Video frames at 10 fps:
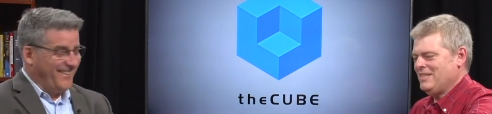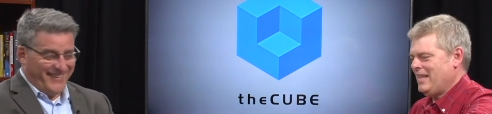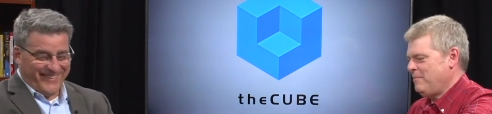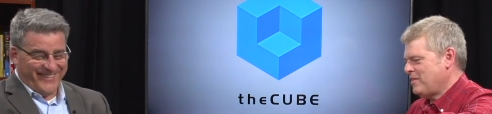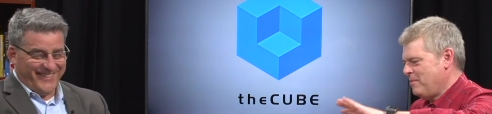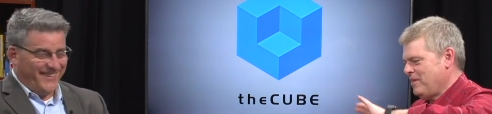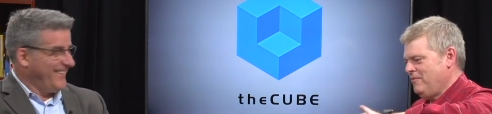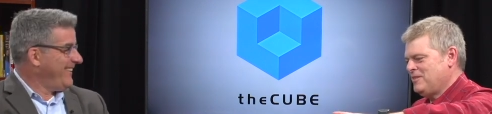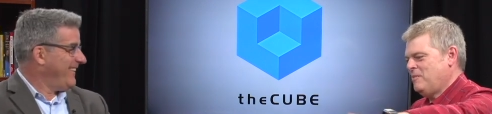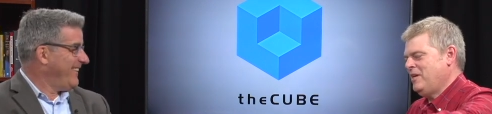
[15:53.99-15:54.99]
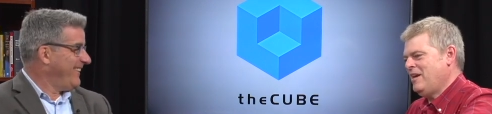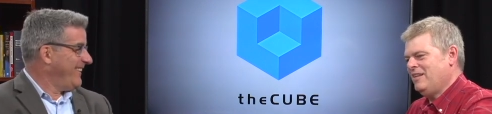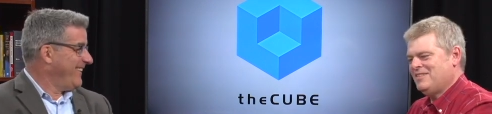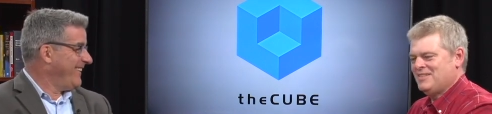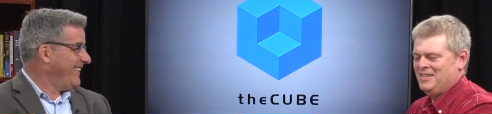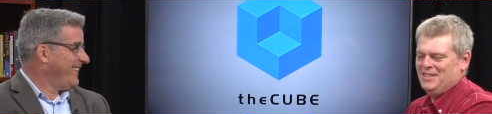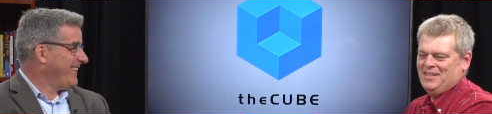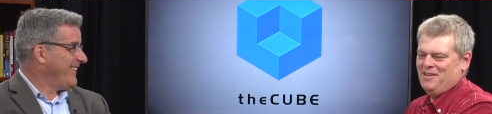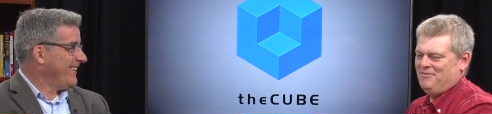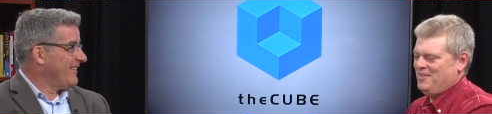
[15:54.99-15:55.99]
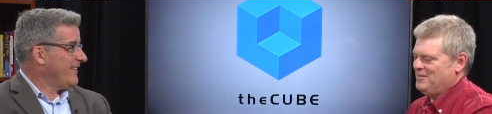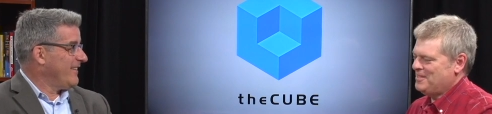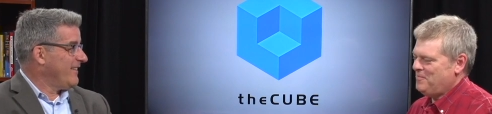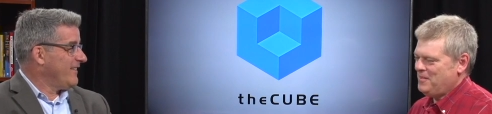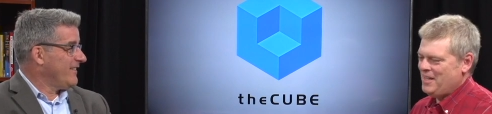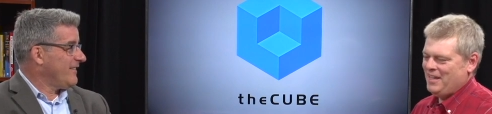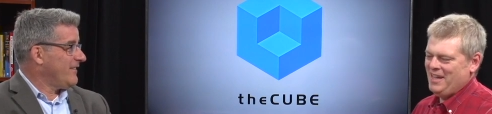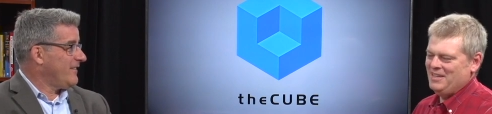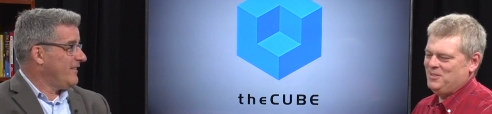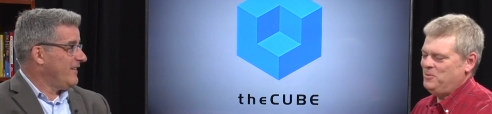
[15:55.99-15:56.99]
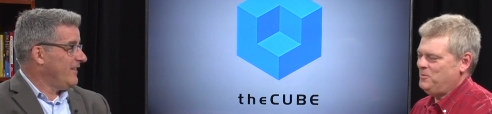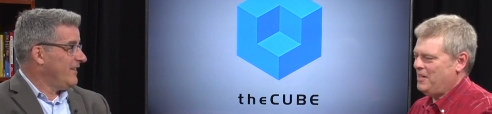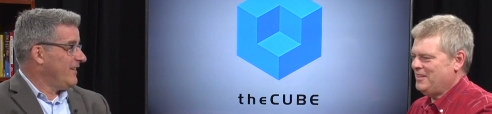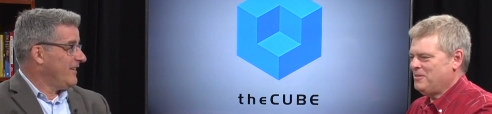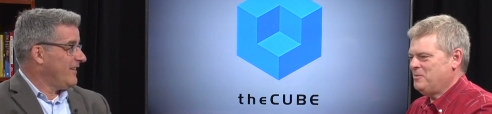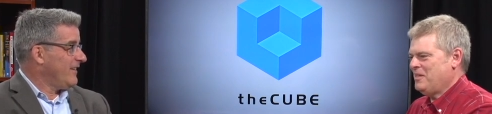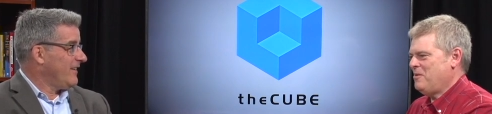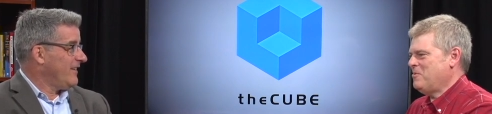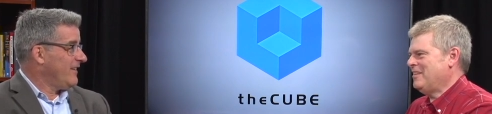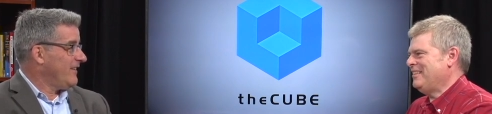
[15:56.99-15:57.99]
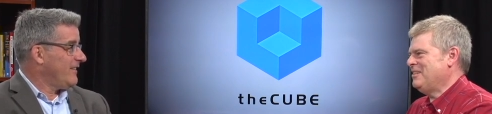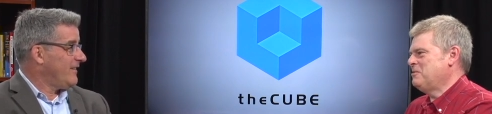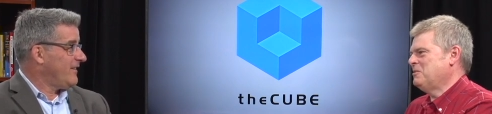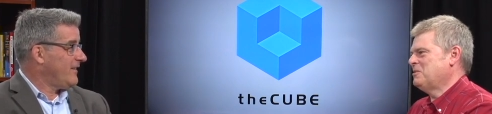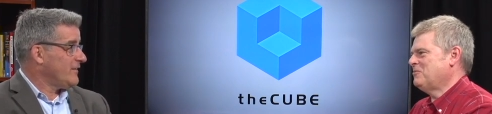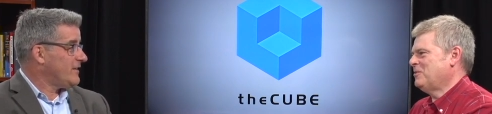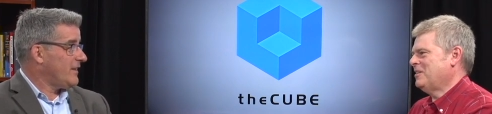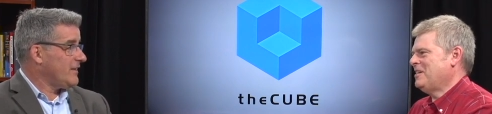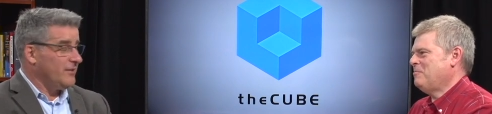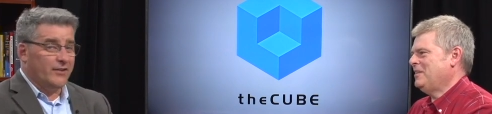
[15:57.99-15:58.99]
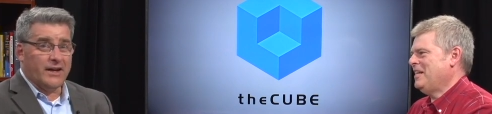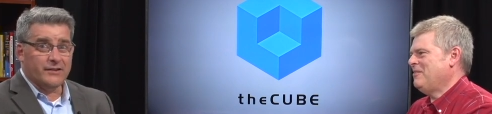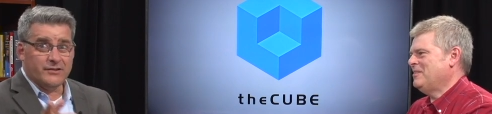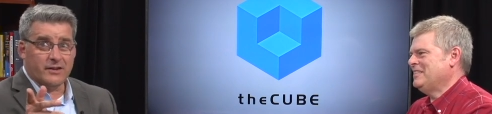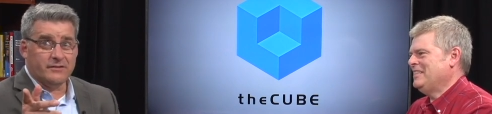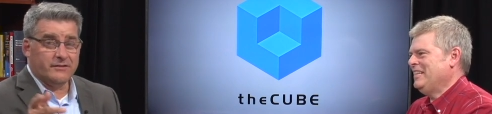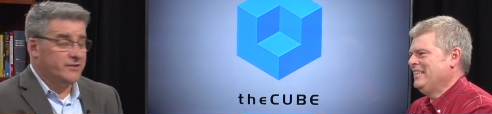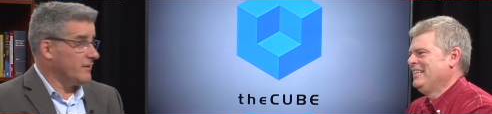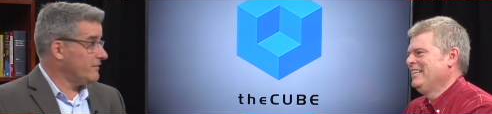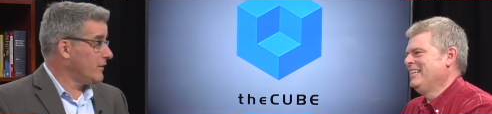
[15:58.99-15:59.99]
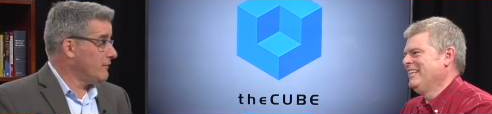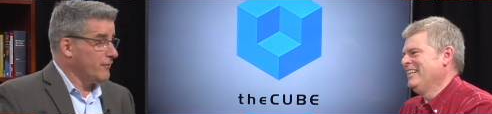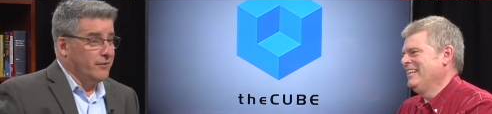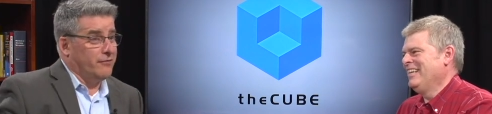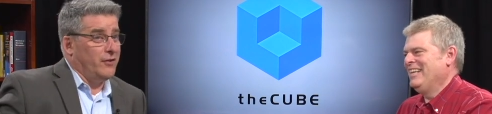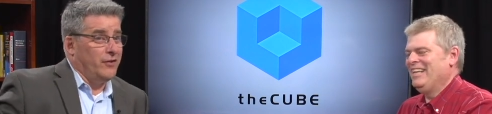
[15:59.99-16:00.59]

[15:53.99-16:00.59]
Speaker 1: laptop, give it to somebody else. If there's something I can't do, I'll go get one of the loaners.
Speaker 2: Don't say that too loud, Chuck, yeah. Chuck's looking for a few